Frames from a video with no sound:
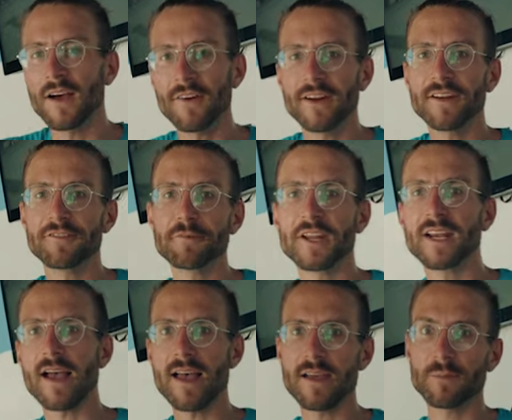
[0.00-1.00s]
All right,
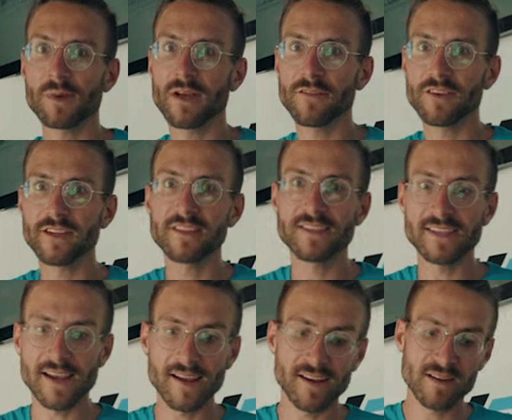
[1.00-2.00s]
everybody, I am covered in
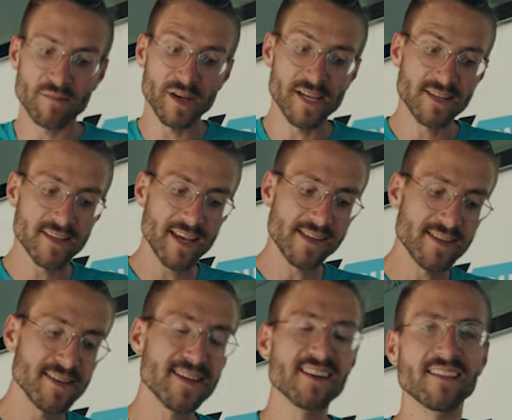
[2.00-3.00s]
sand. My
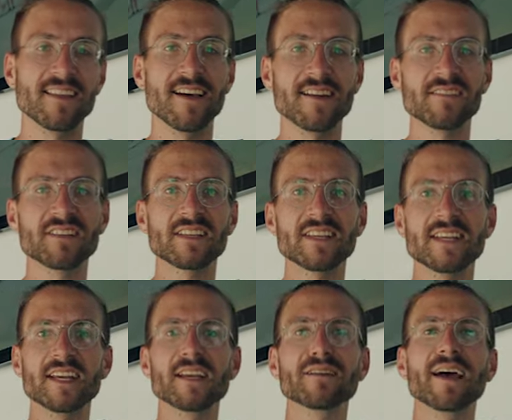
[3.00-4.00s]
skates need a lot of
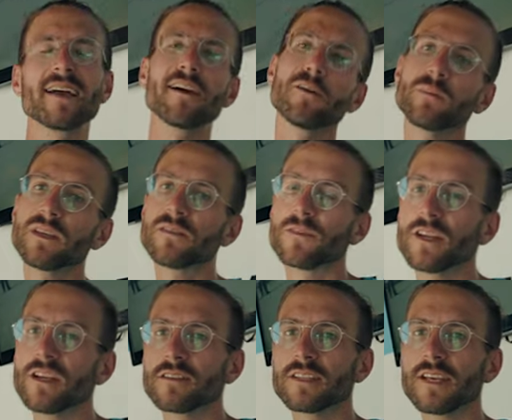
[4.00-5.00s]
cleaning. I hope this
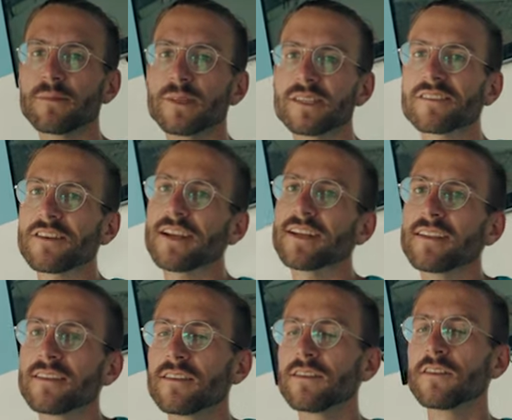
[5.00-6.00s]
video
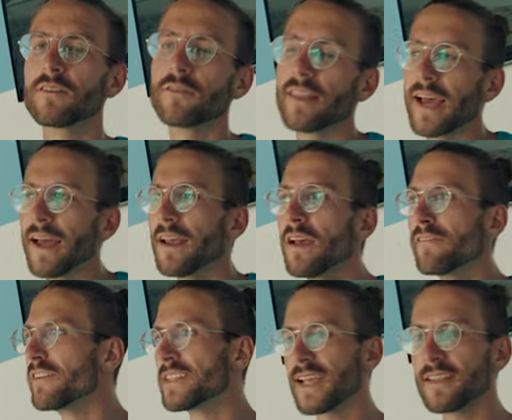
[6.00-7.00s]
demonstrated to you
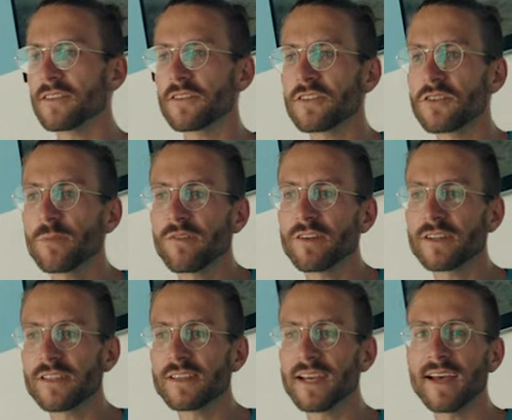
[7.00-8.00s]
that Freeskates are super
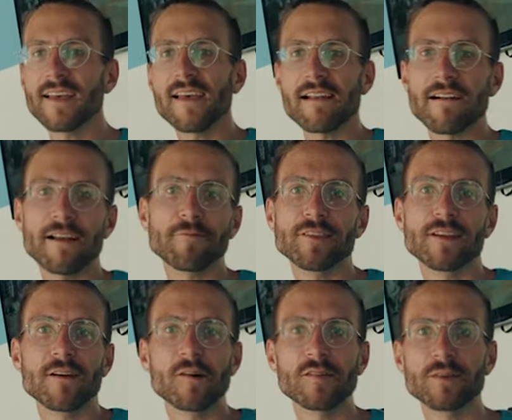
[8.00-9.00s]
versatile and are able to
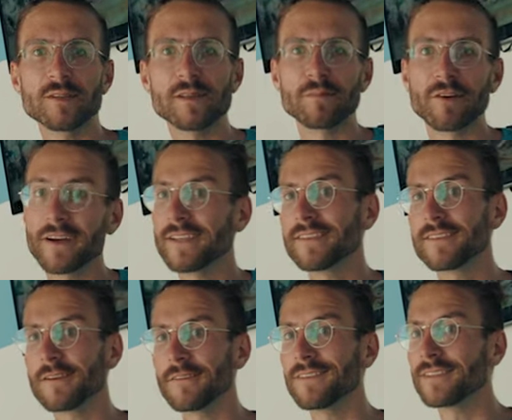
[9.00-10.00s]
go over some crazy
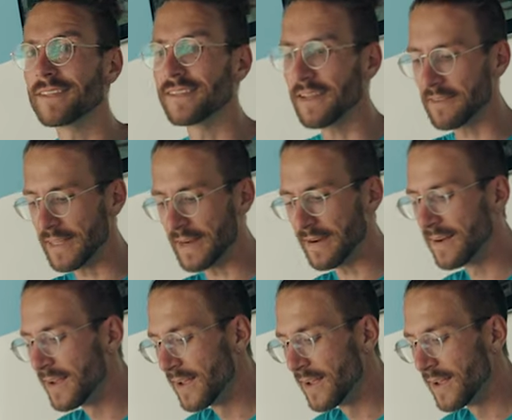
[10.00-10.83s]
surfaces out there.